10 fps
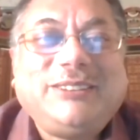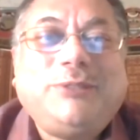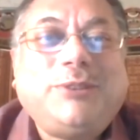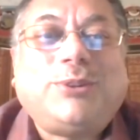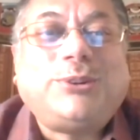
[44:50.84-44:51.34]

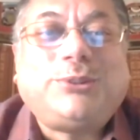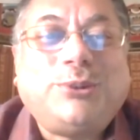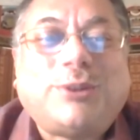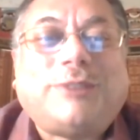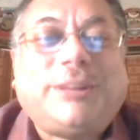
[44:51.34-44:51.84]
we won't
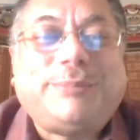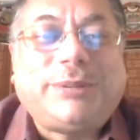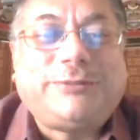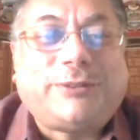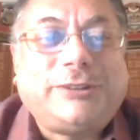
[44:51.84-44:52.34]
know of the
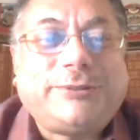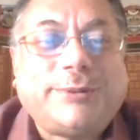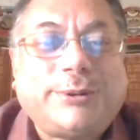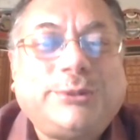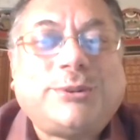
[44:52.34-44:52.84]
pitfalls. We
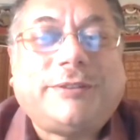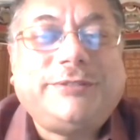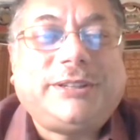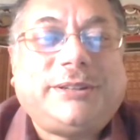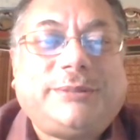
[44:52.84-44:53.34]
won't know
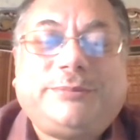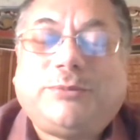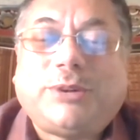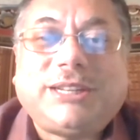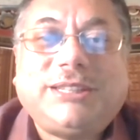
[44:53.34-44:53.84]
of
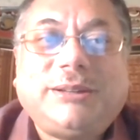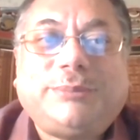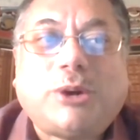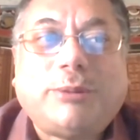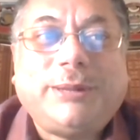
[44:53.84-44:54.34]
what are the
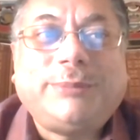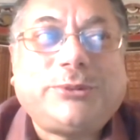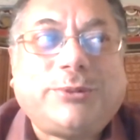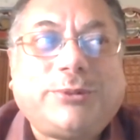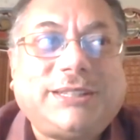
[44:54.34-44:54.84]
problems,
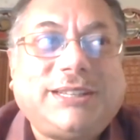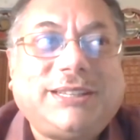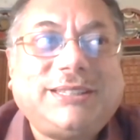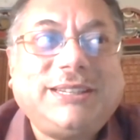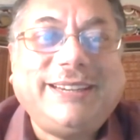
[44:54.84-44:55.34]
what are
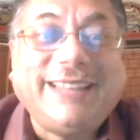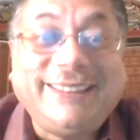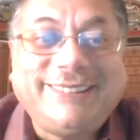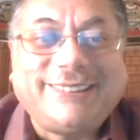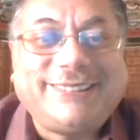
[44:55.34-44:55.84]
the
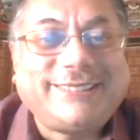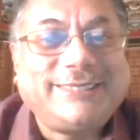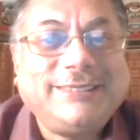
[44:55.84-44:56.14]
dangers.